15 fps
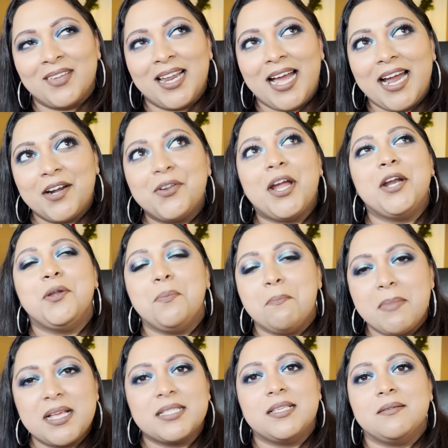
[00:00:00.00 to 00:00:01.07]
I try to
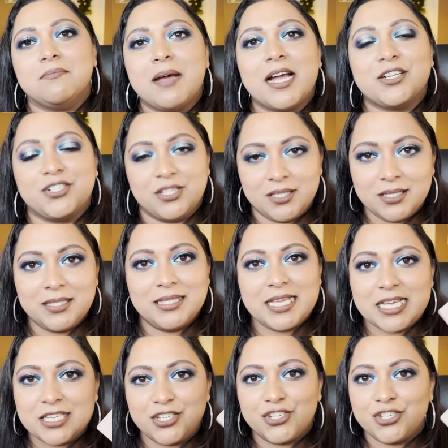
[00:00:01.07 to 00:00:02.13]
mix and match
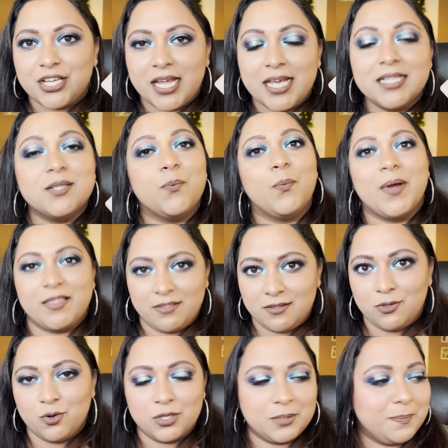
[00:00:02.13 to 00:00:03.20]
these shades with
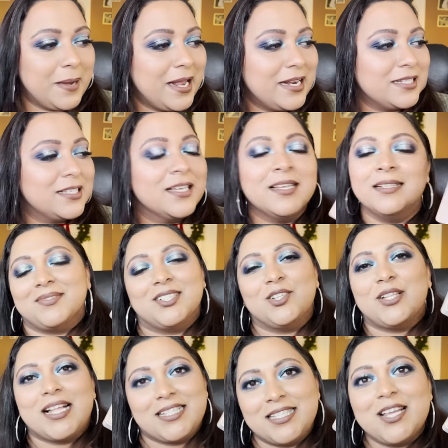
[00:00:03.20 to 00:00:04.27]
those palettes. So
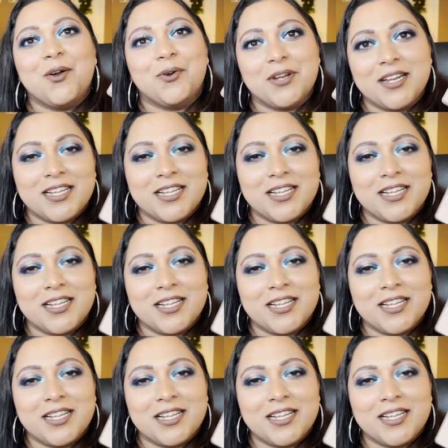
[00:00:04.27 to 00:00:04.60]
that's the only